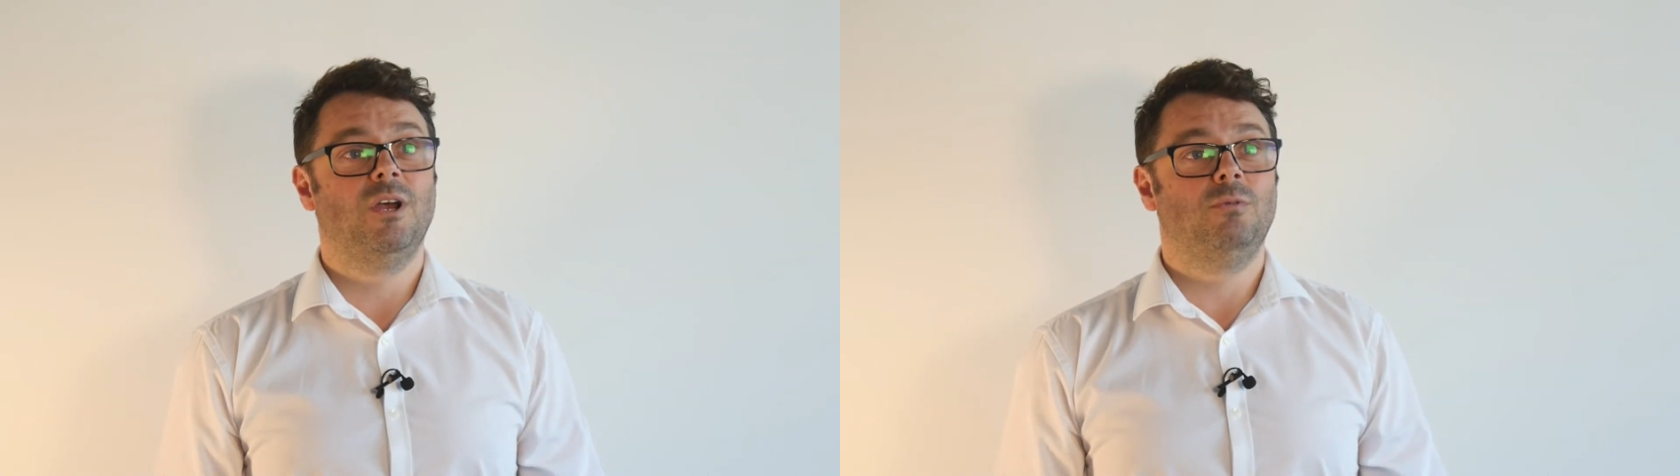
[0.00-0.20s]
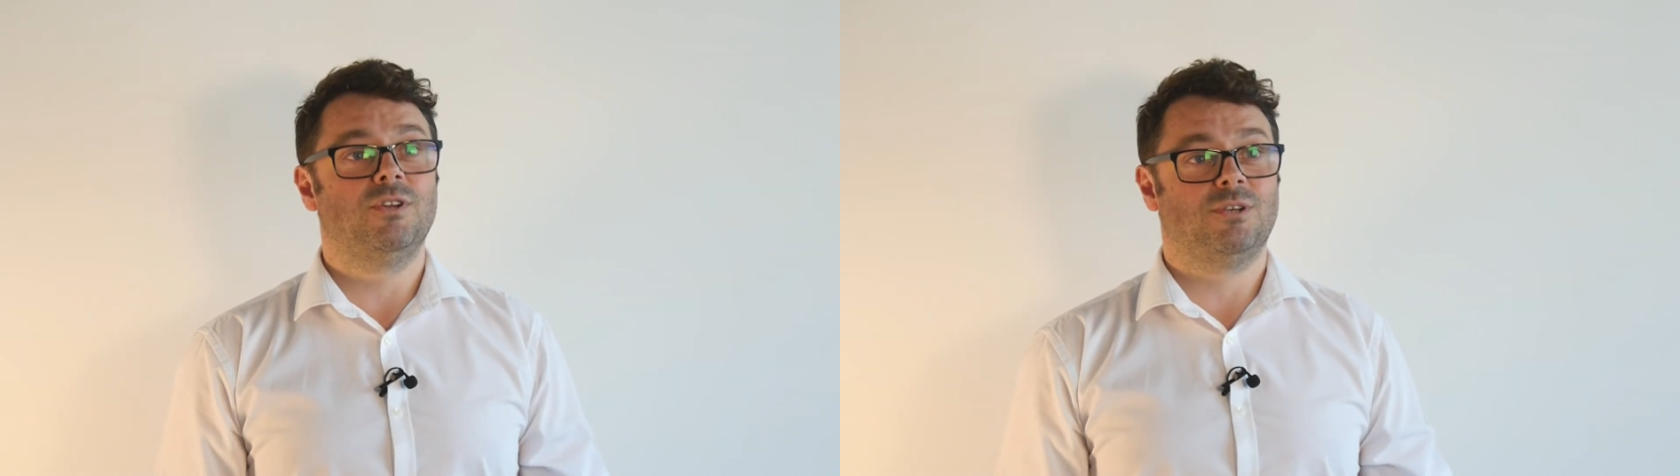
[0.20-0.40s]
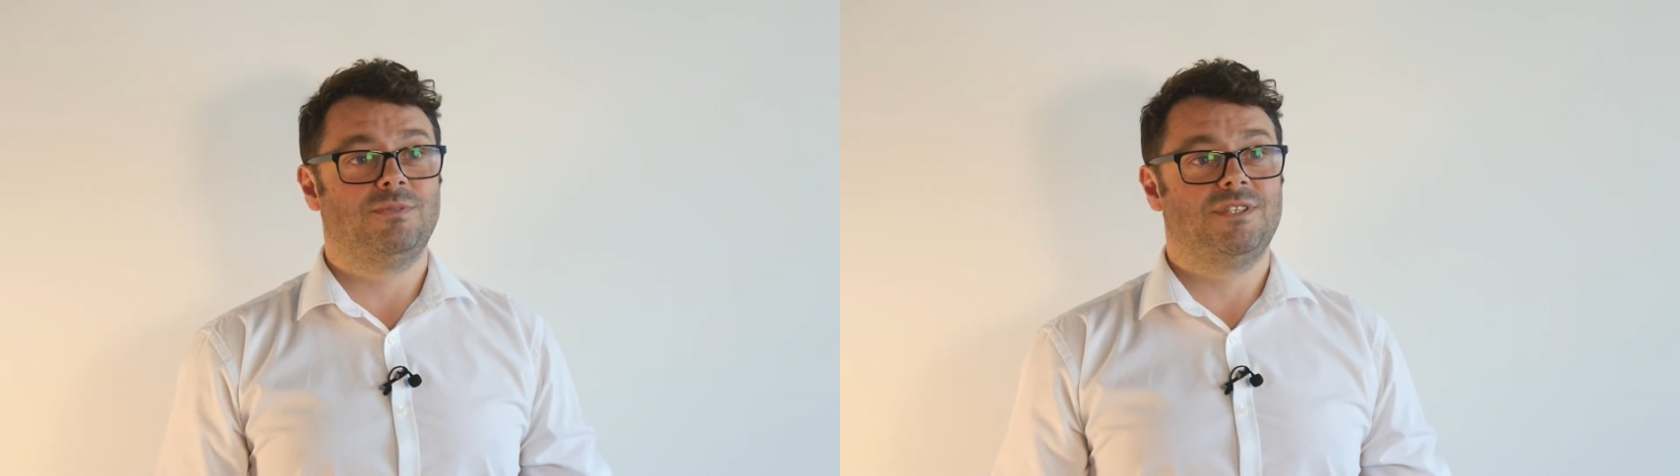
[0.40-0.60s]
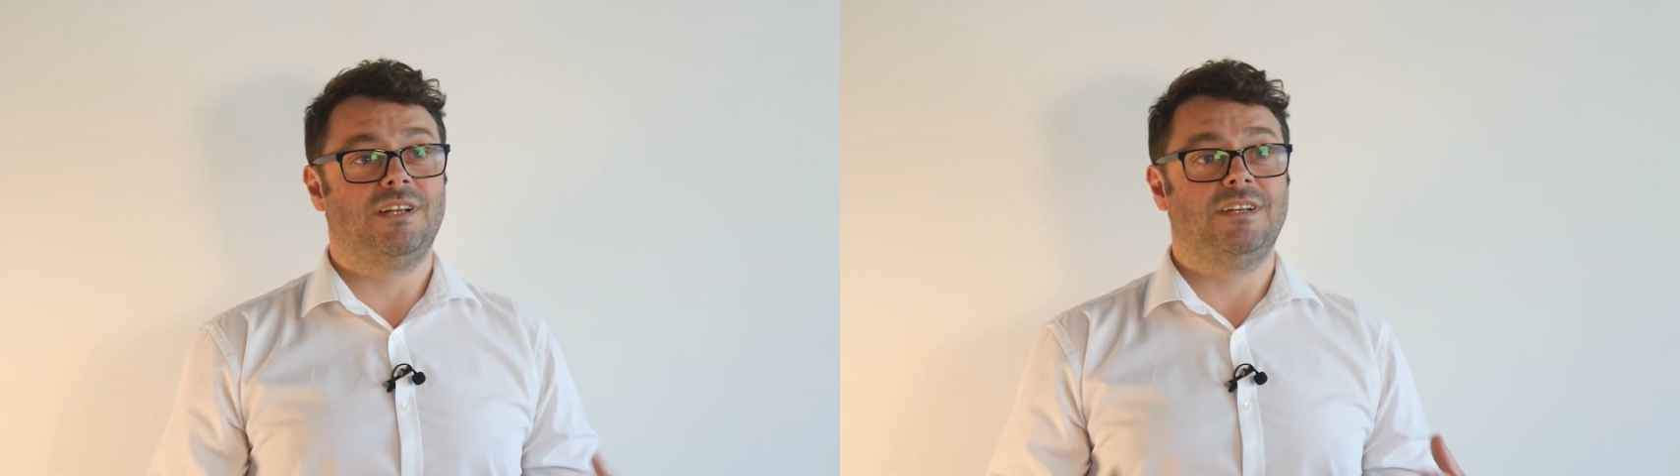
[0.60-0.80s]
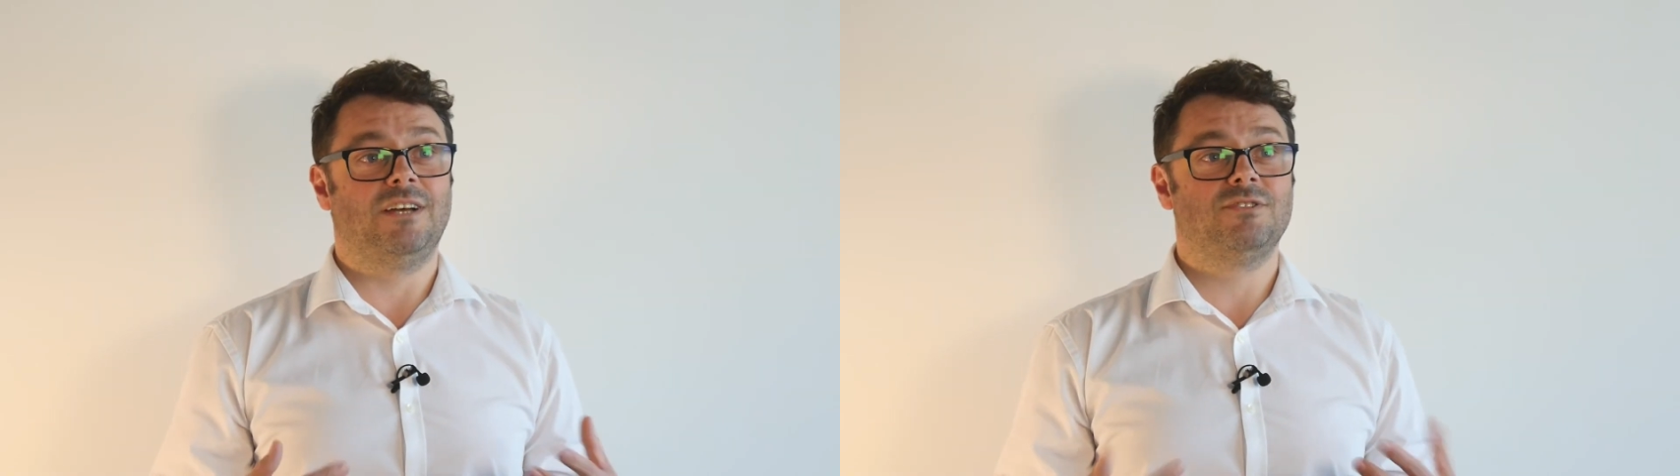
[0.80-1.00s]
which I'll be
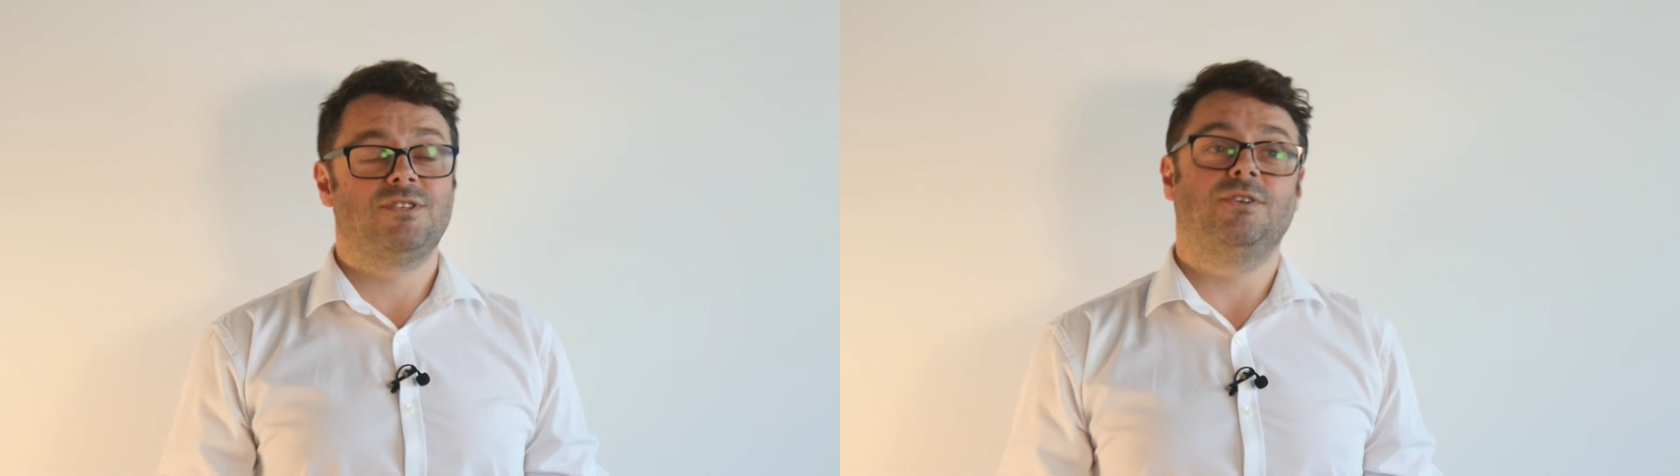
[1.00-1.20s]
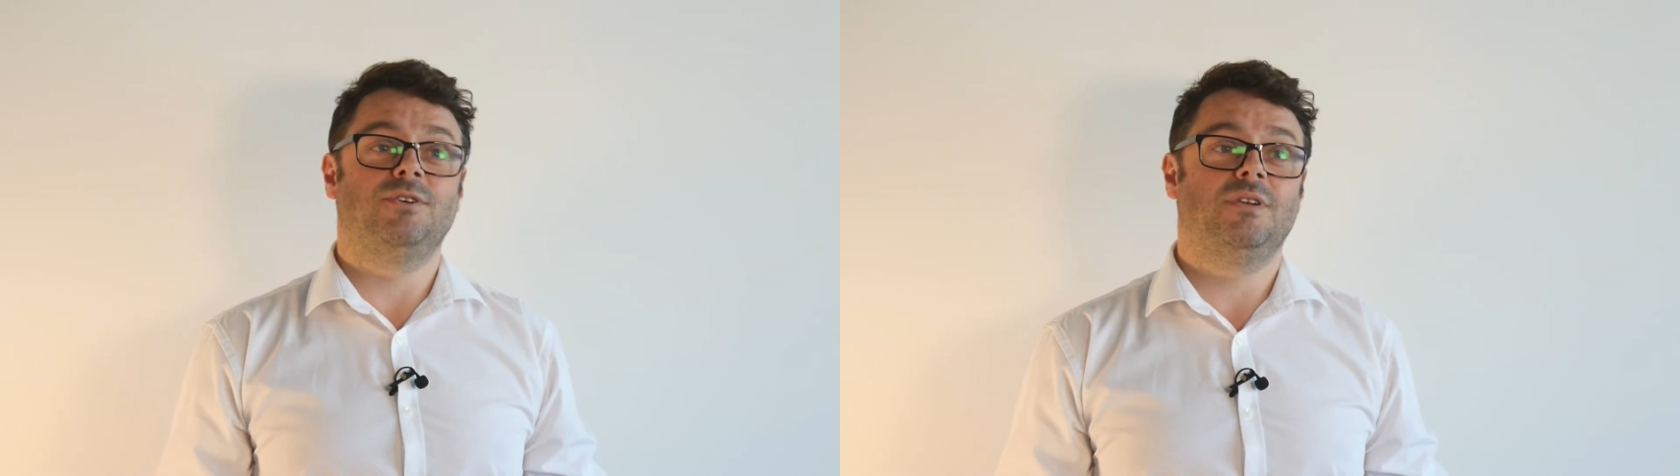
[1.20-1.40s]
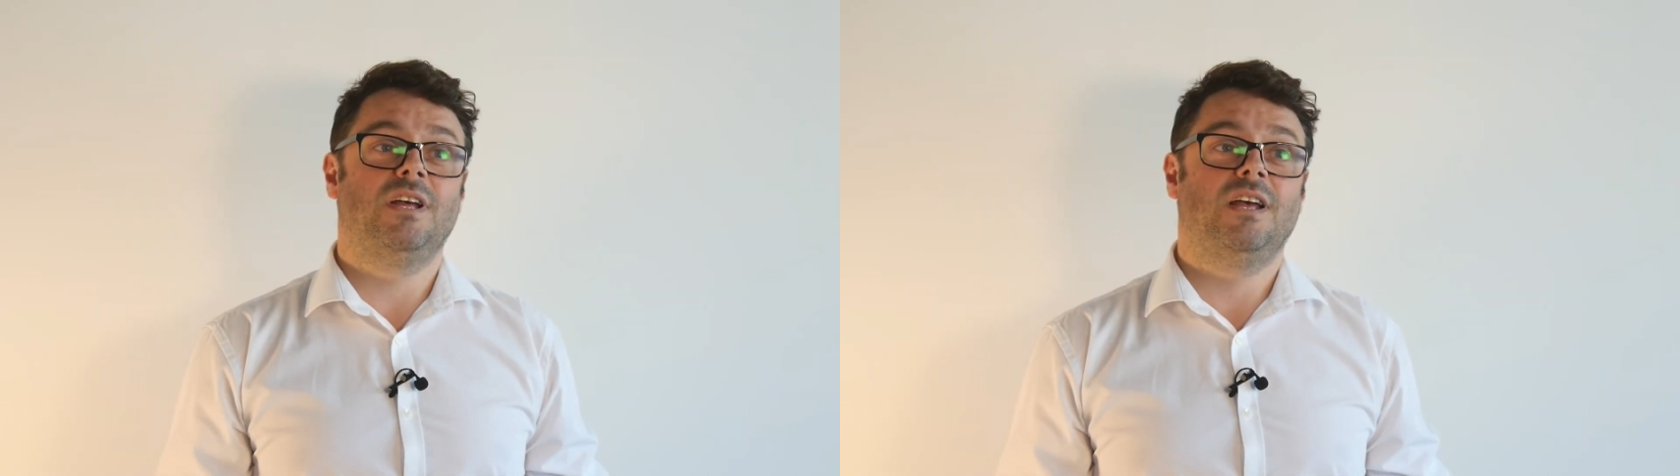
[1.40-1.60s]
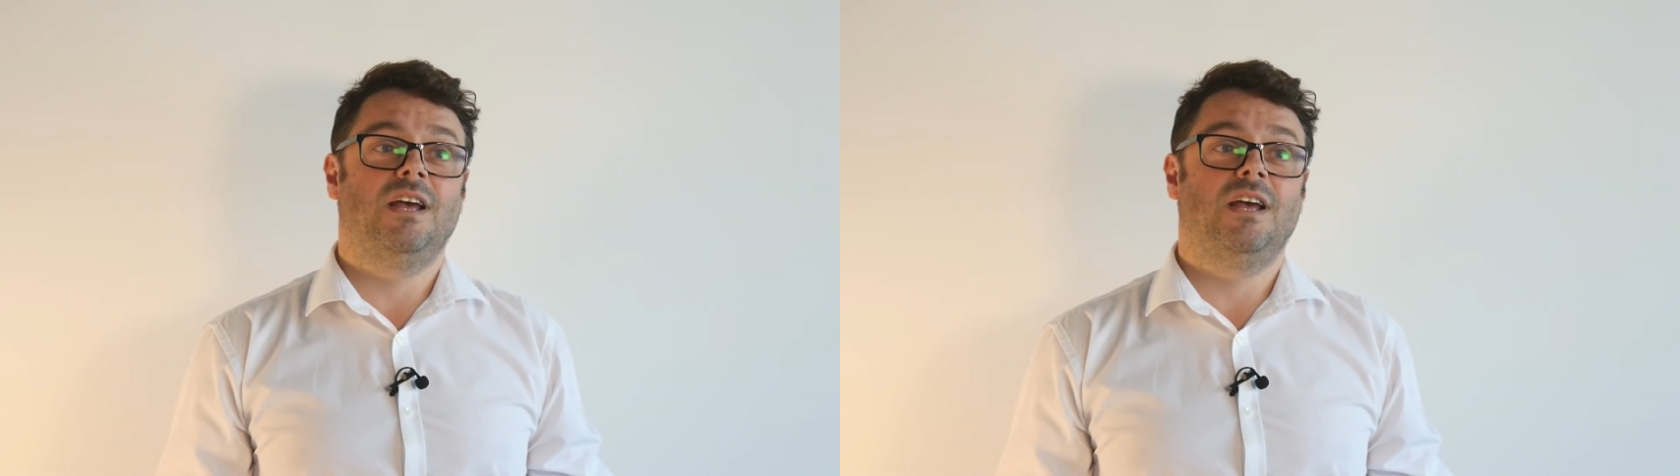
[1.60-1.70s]
sending out soon,